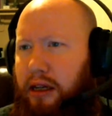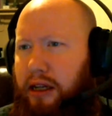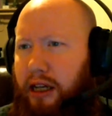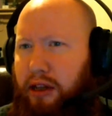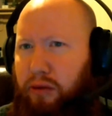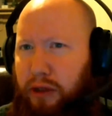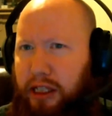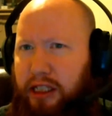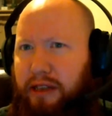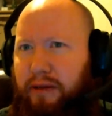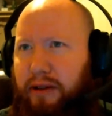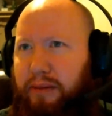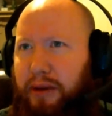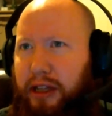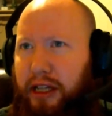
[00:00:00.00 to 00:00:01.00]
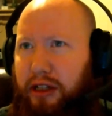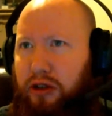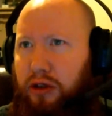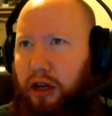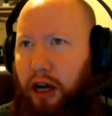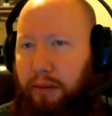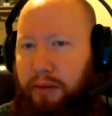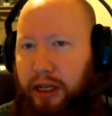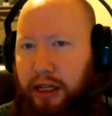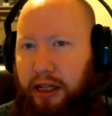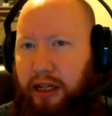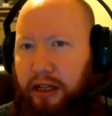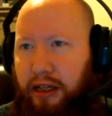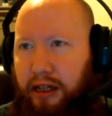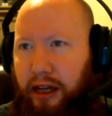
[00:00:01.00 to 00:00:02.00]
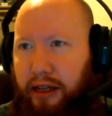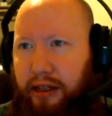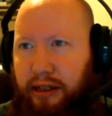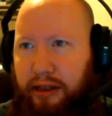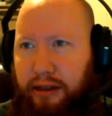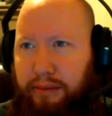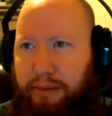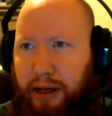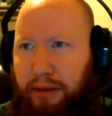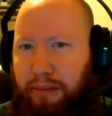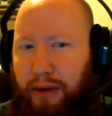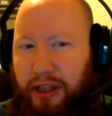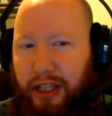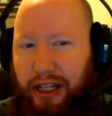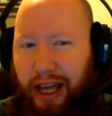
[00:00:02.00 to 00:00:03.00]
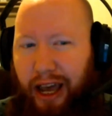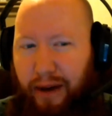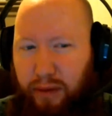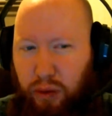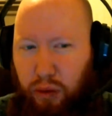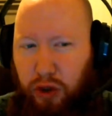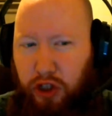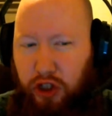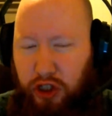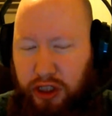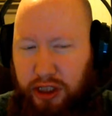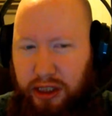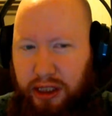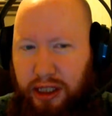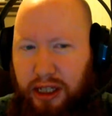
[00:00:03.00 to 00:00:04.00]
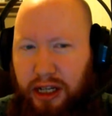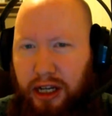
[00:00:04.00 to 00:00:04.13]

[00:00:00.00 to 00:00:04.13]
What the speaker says: not the release of it, but they updated it like about a month afterwards